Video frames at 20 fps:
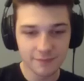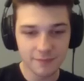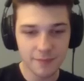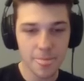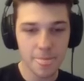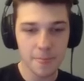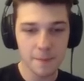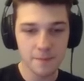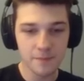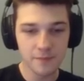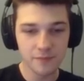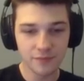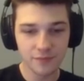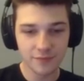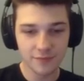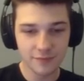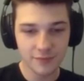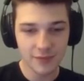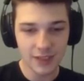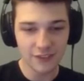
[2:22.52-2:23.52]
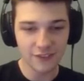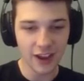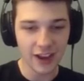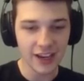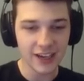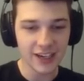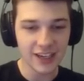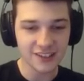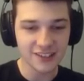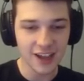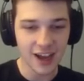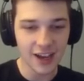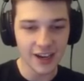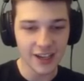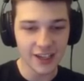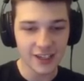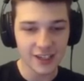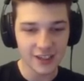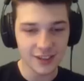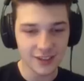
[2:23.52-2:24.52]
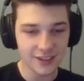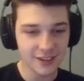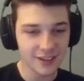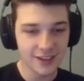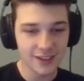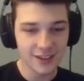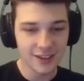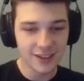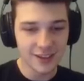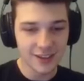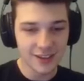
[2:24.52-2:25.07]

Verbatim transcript: Hey, 3K Barb. one? If I get an exotic. Barb.